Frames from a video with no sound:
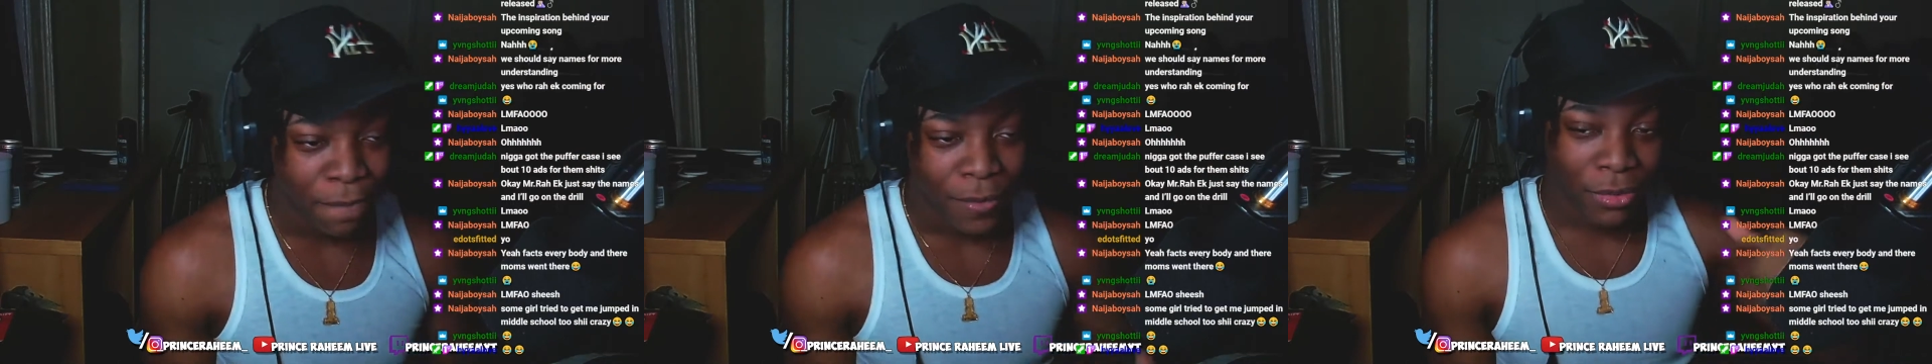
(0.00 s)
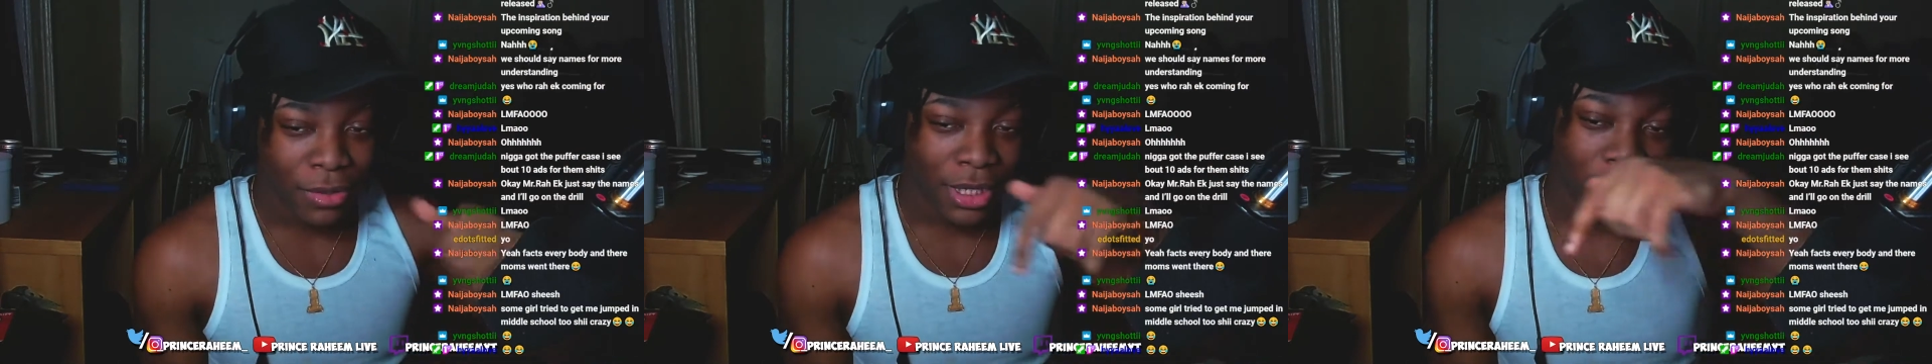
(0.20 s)

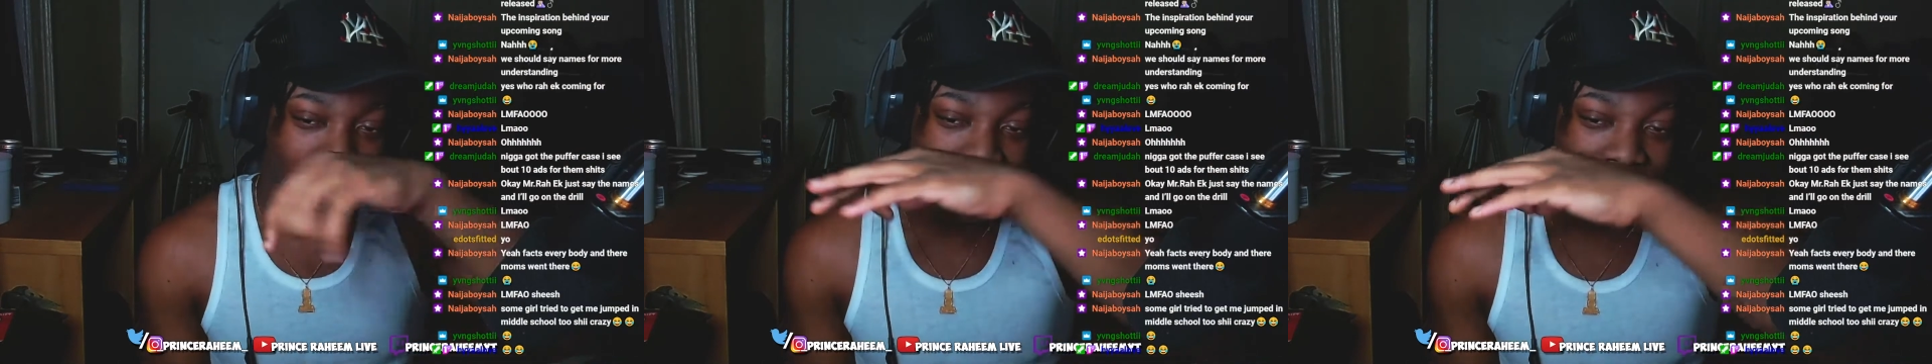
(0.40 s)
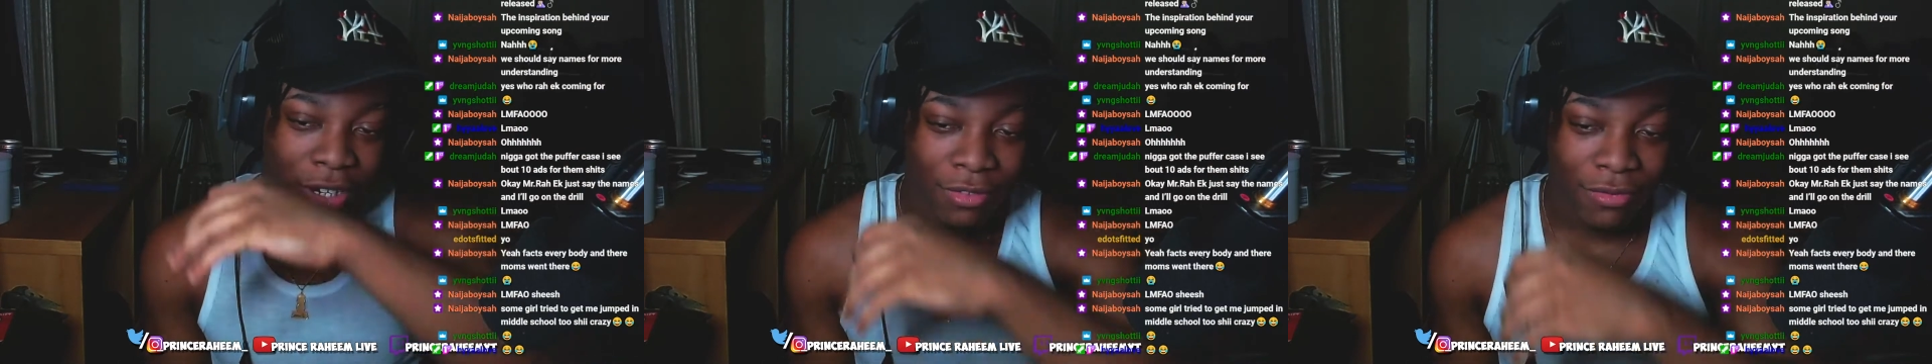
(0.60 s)
When niggas
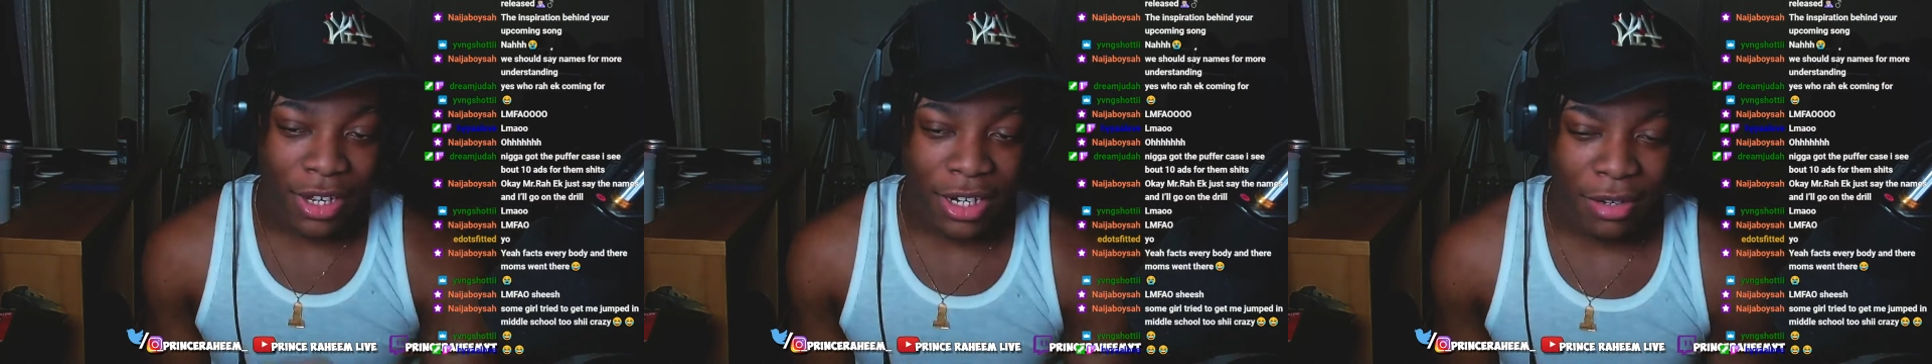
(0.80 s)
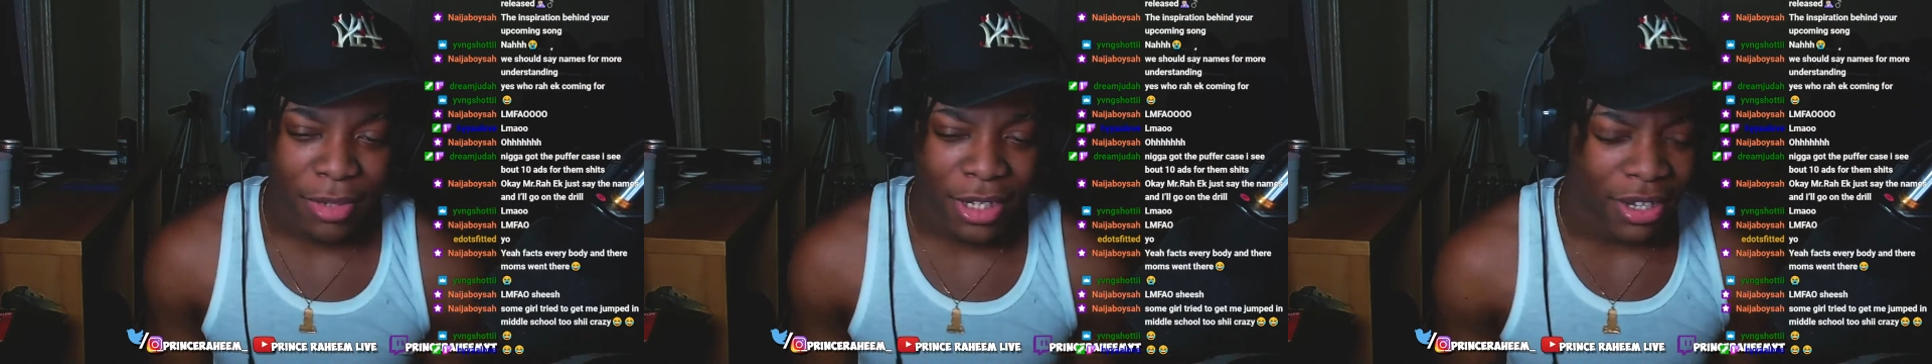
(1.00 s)
start
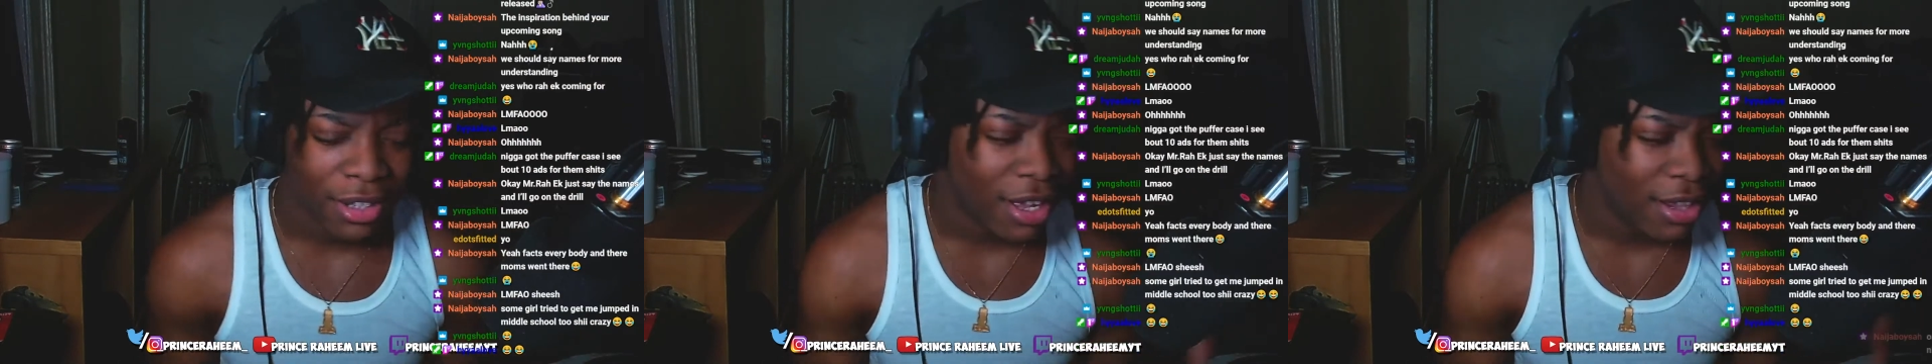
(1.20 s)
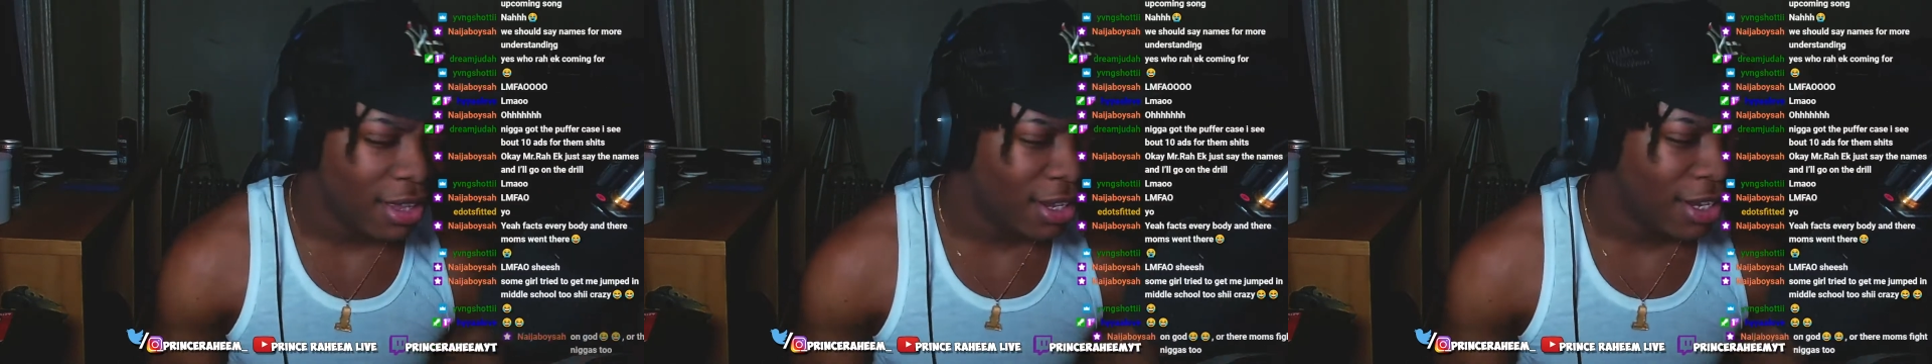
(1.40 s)
running because
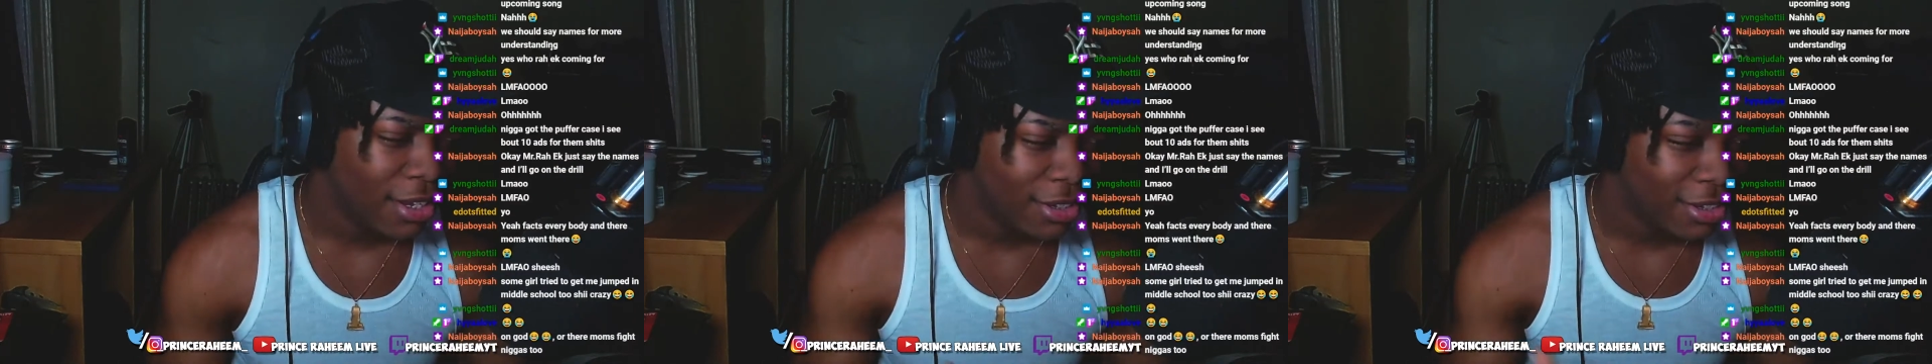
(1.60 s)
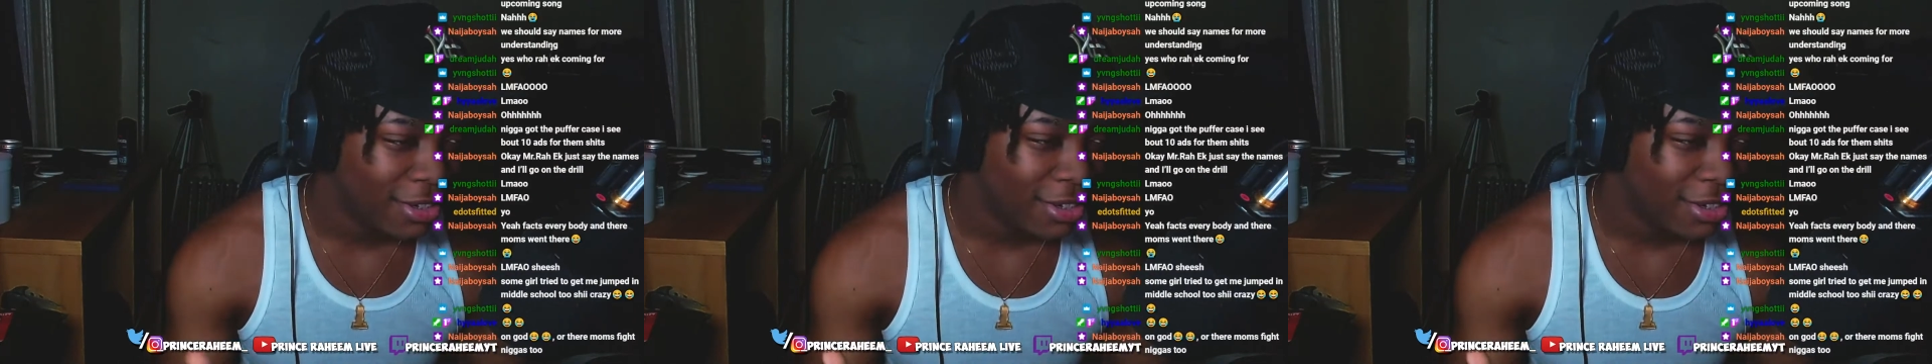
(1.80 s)
other niggas is